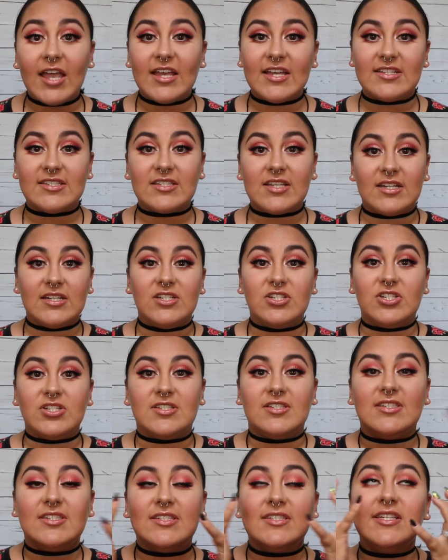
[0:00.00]
It's going to
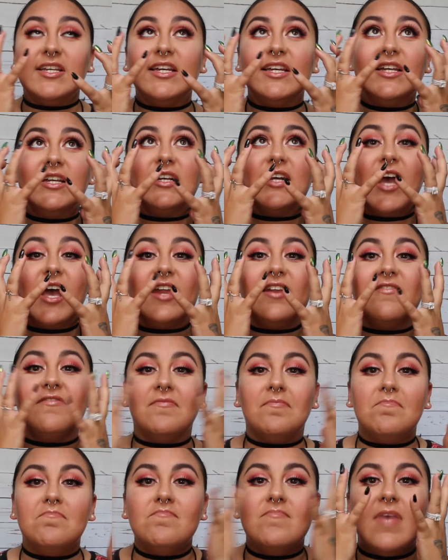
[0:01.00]
just sit and kind of
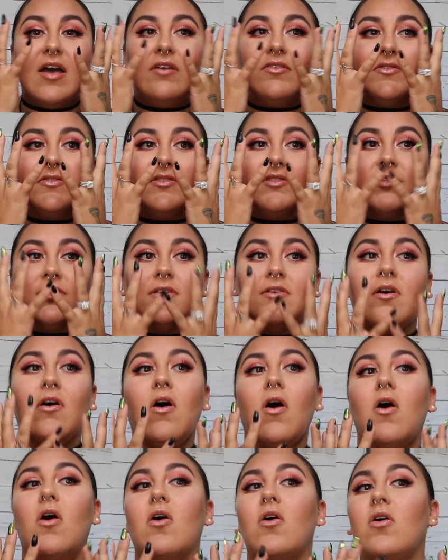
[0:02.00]
melt
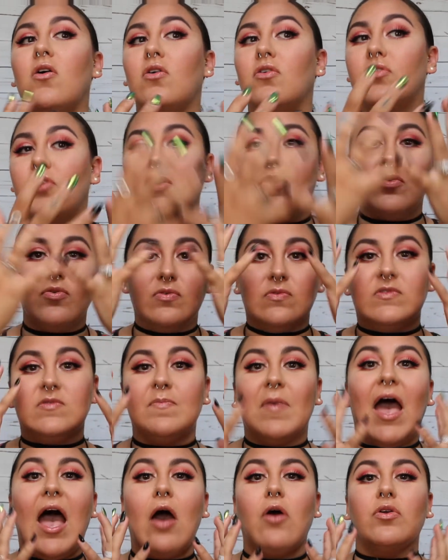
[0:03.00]
all those
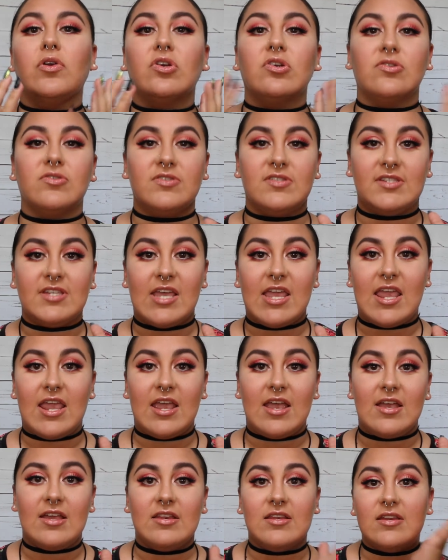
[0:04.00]
powders
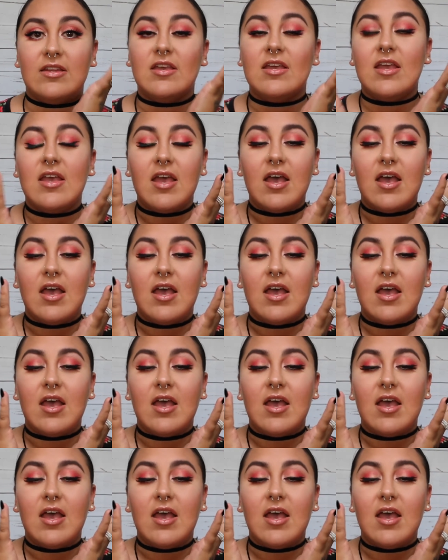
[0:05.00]
and